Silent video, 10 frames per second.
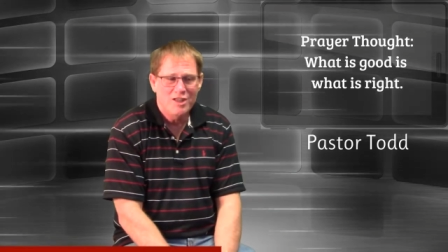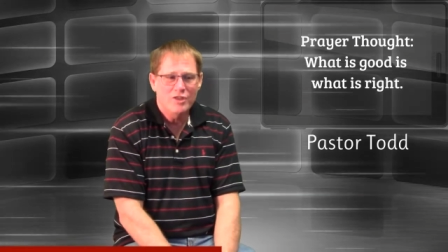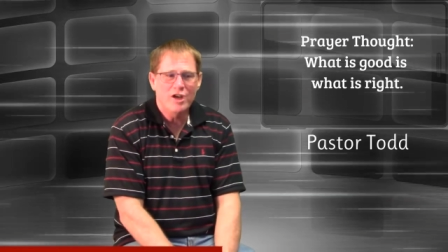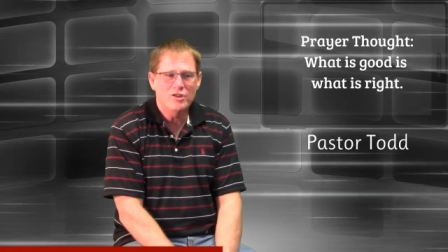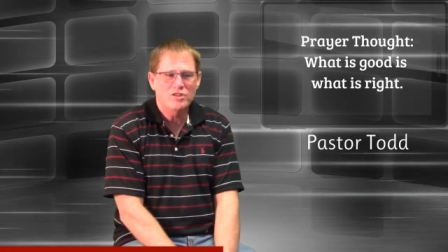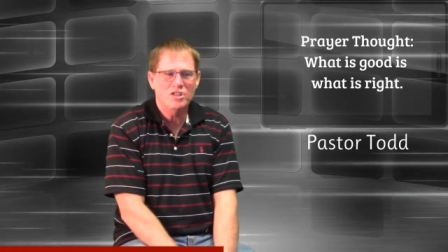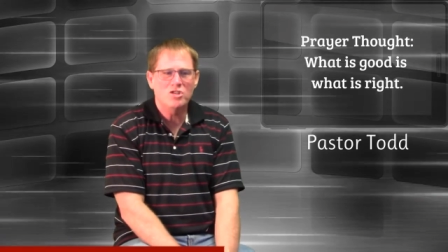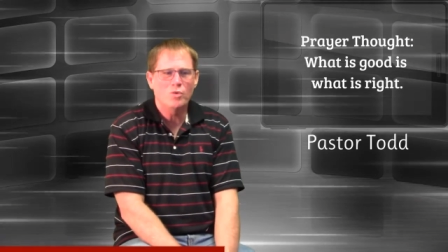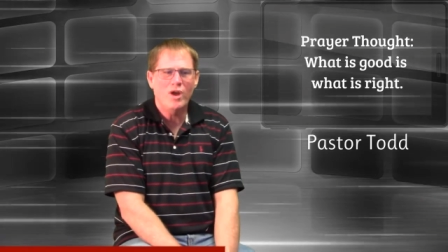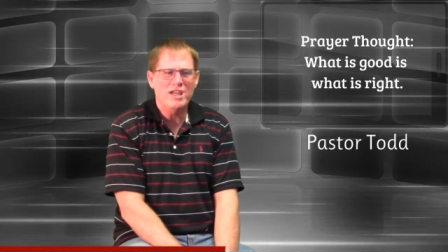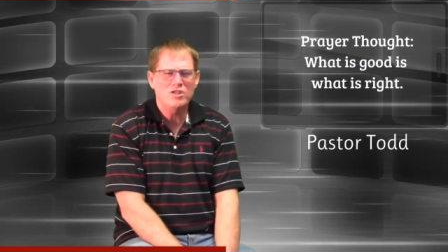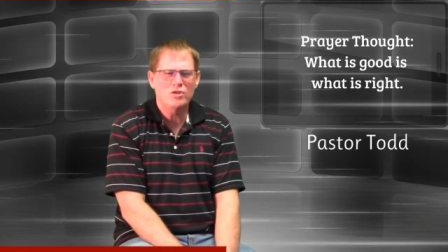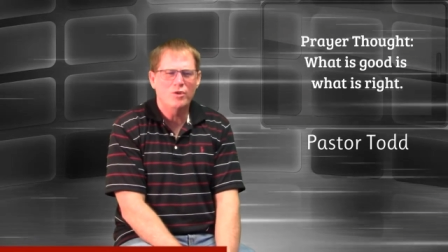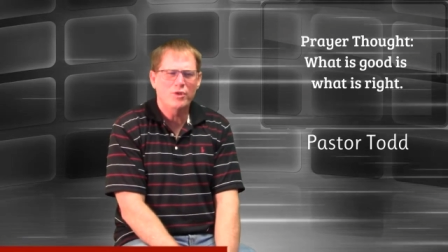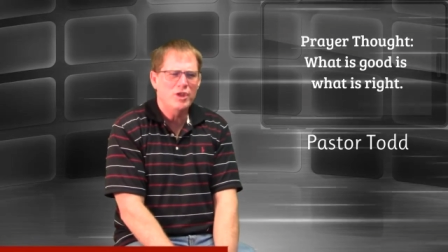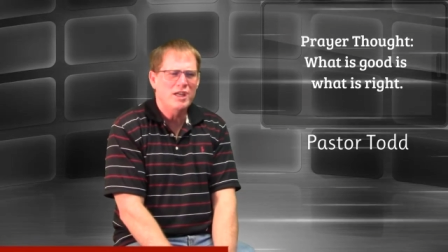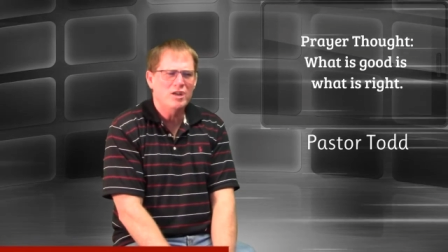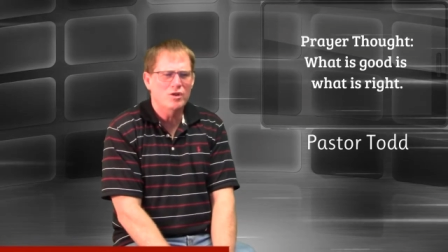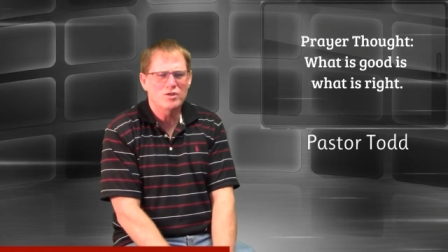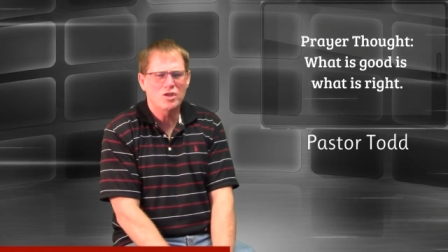There are situational
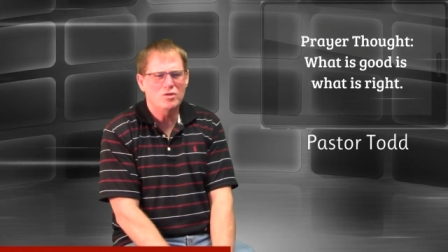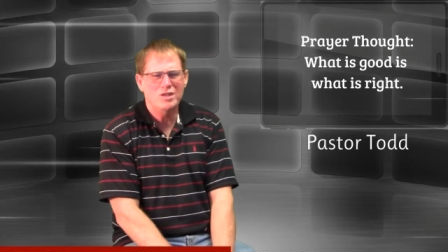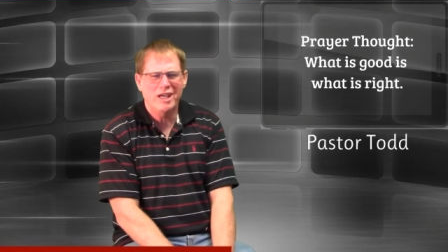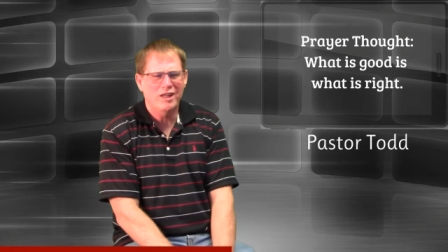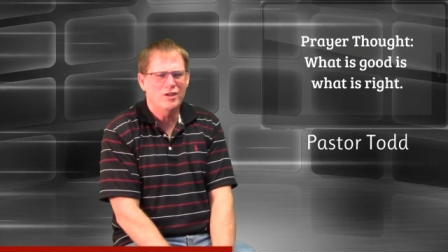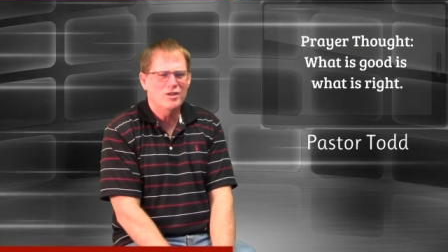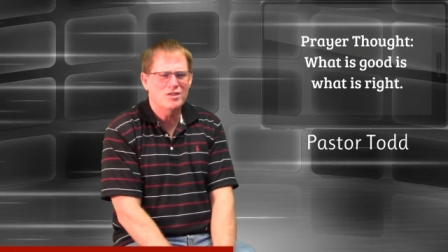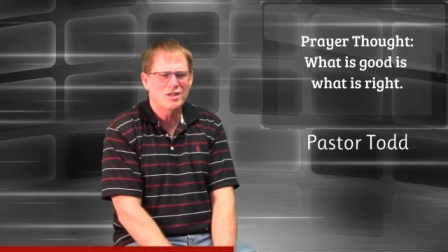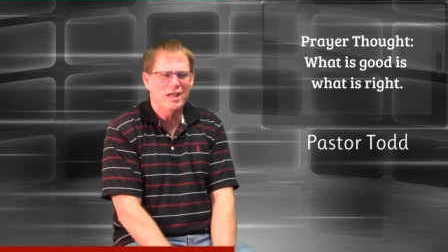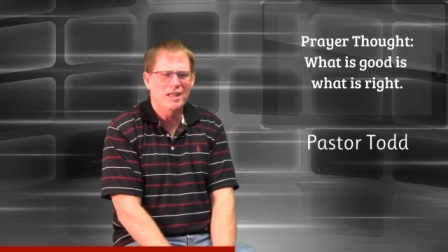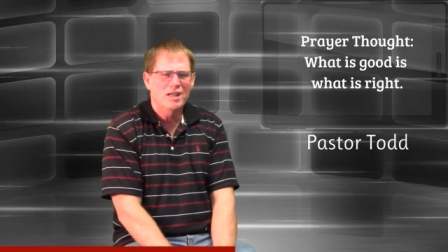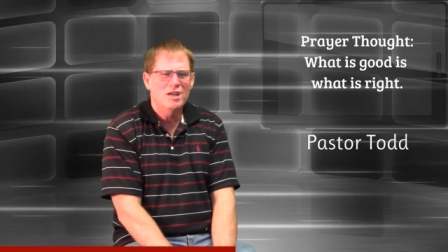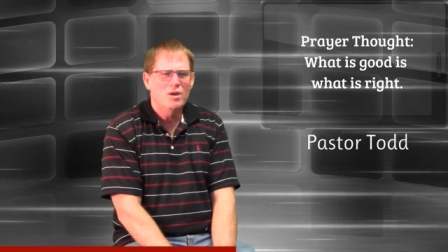thinkers who tell us that